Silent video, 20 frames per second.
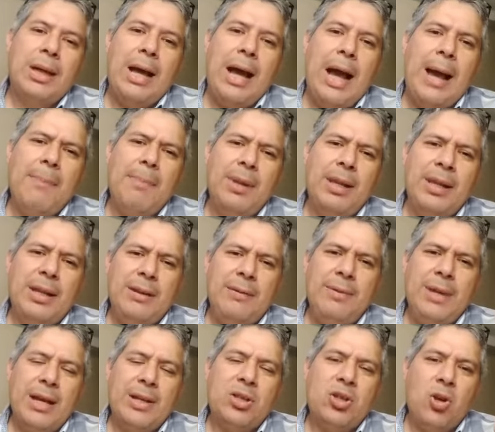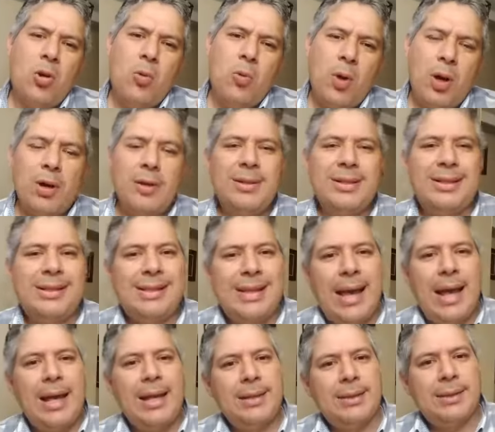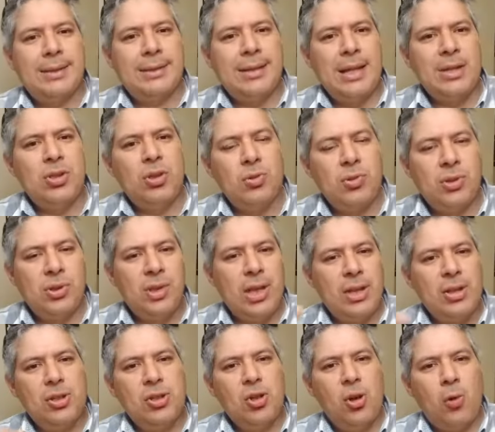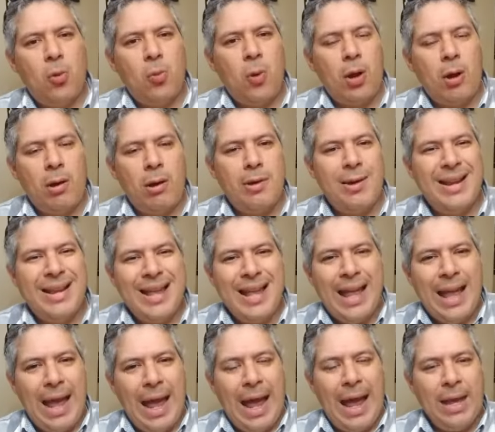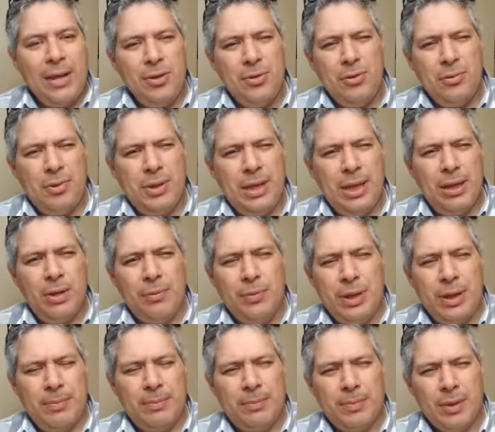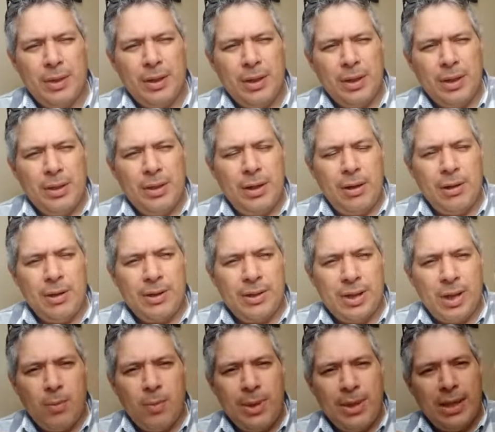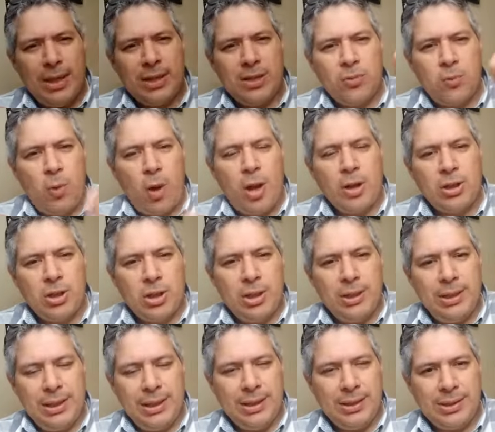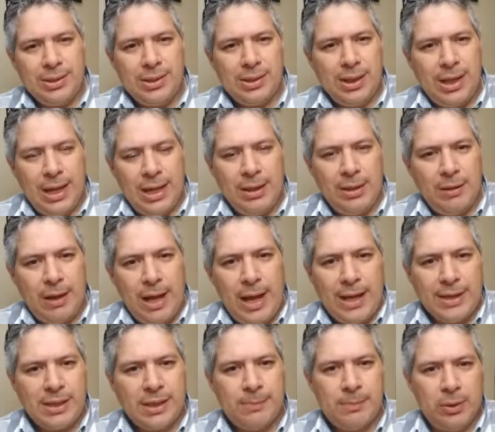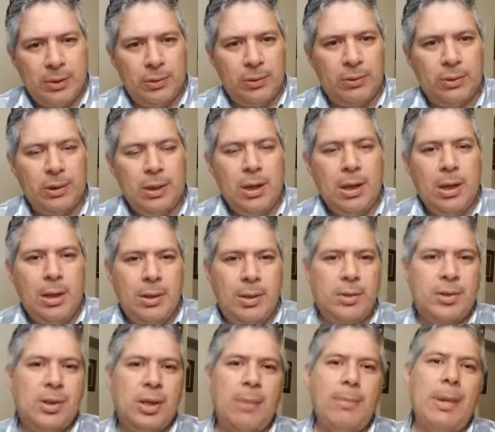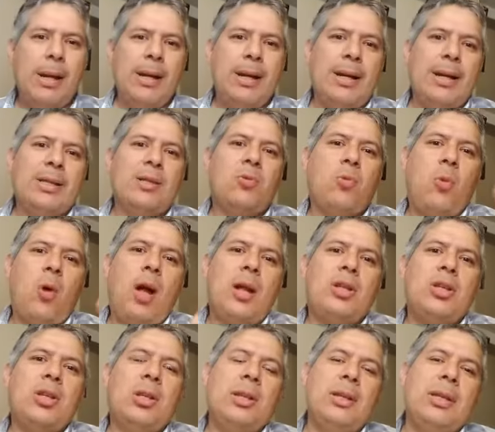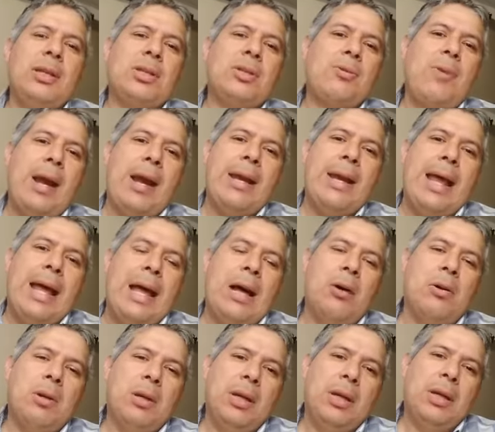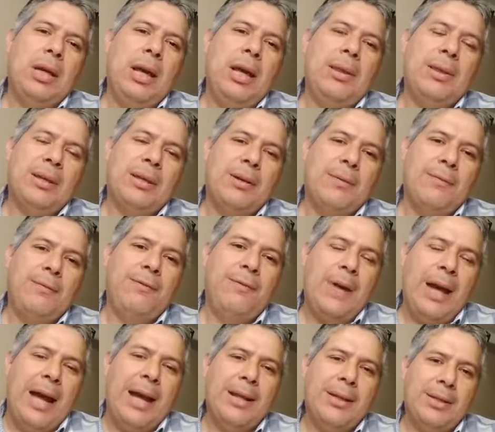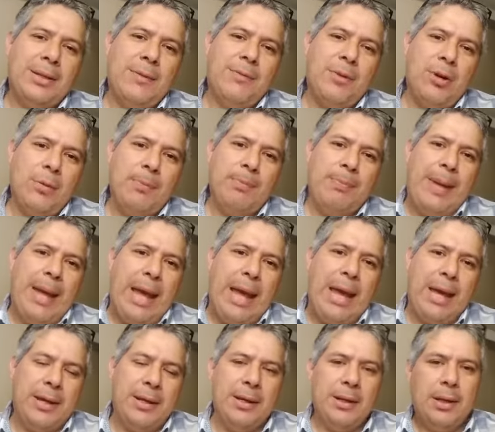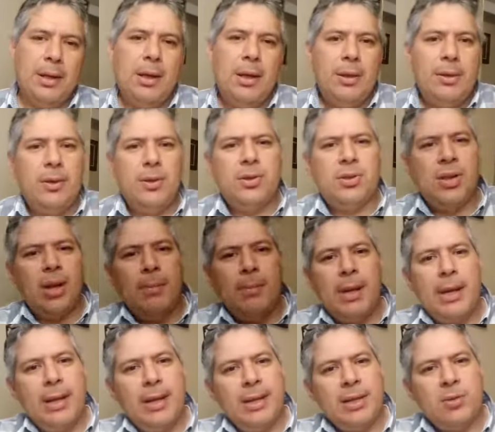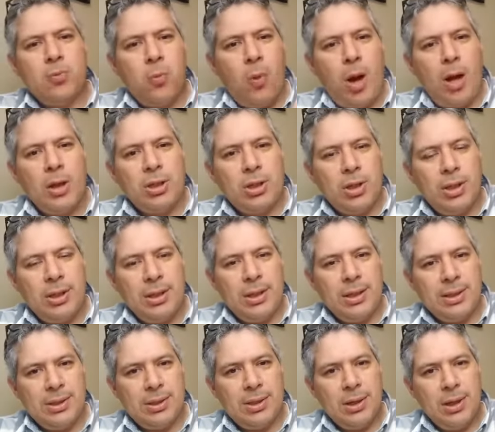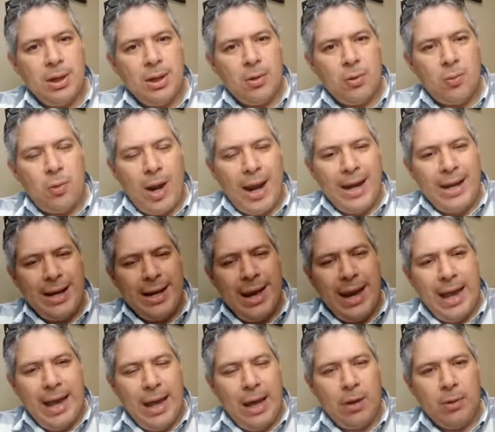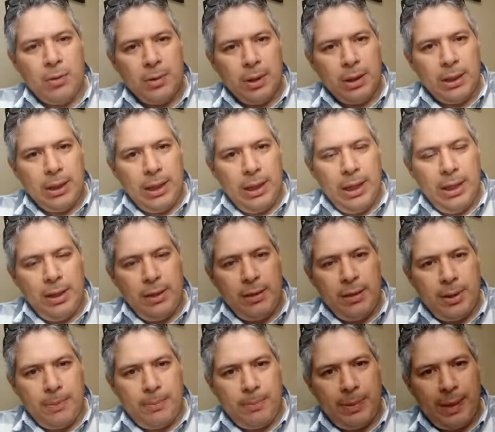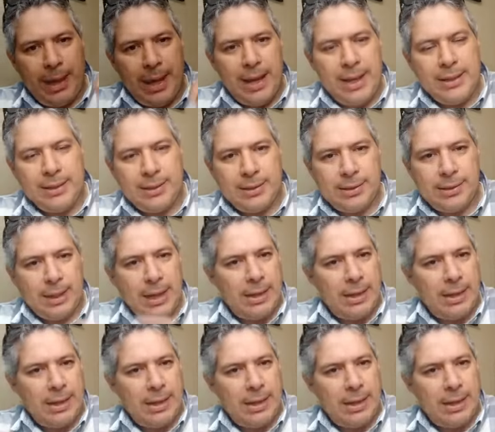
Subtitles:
I believe that your word says that you sent your word and you healed them. There is someone that is watching this in the hospital. There's somebody that's watching this right now in the confines of their bed. There's somebody that's watching this right now in the place.